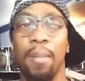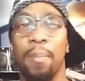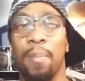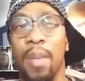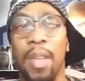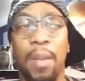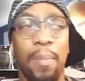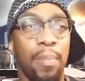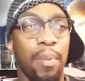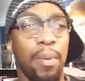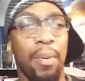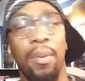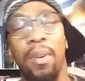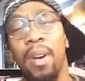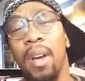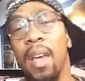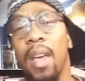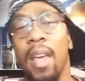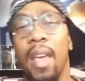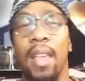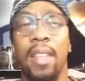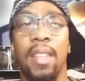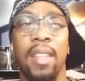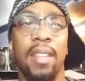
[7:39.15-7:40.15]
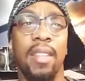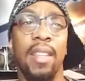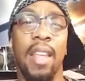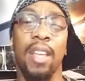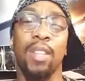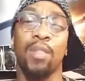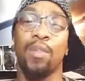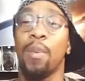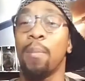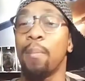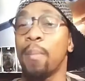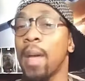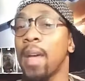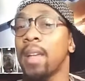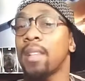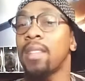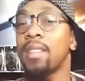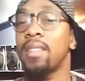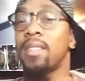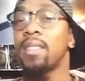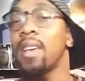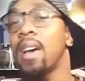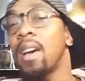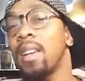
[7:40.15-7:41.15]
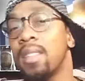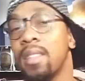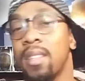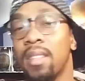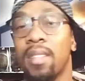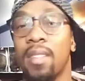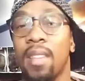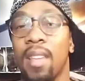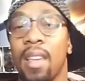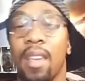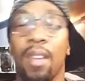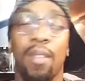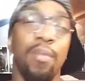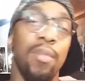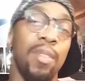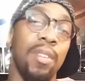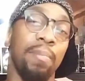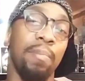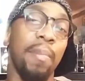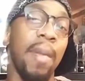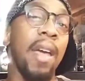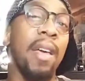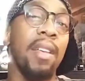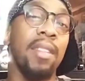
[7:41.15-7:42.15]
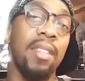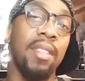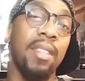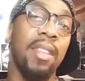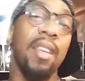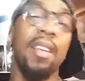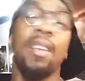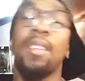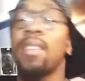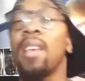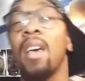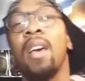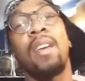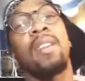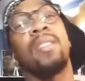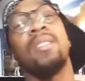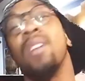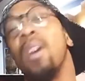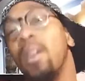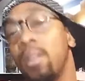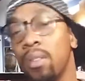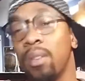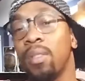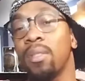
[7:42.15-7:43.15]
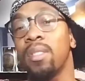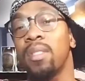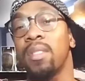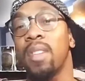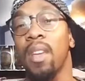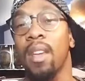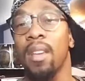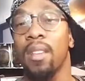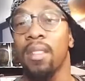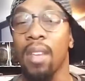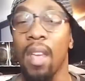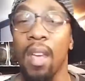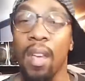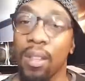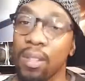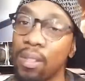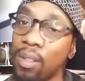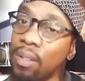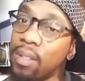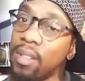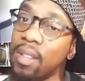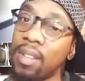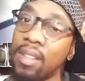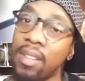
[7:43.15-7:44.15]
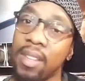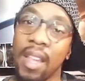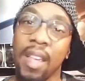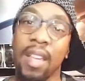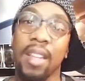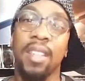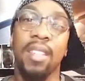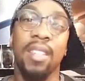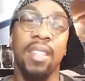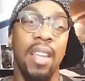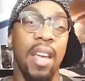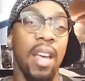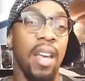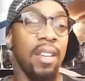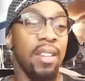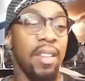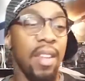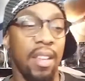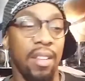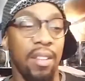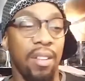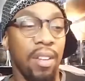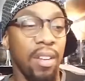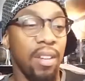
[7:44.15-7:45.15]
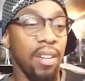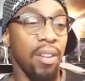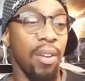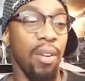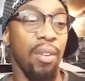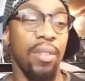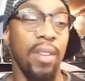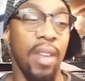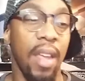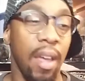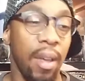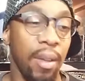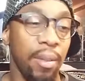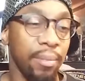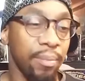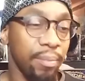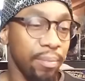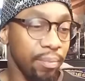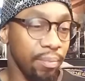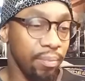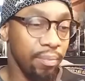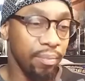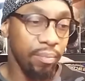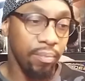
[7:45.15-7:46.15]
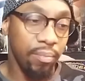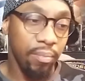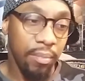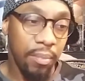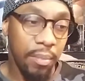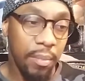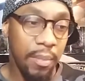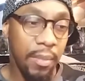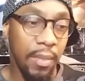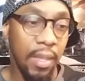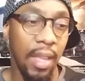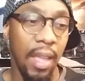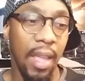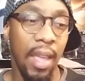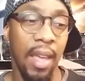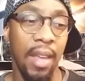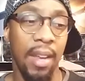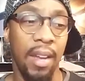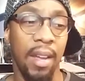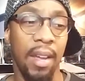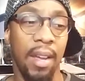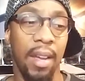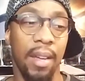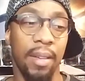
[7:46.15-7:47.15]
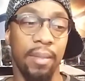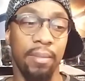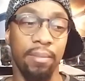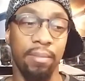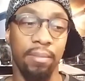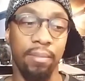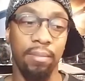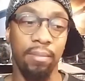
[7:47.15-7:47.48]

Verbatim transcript: the people. And then that's when Mac decides to stay, and when Mac stays, Yo-Yo stays. So then they decide that they're going to go down, and they're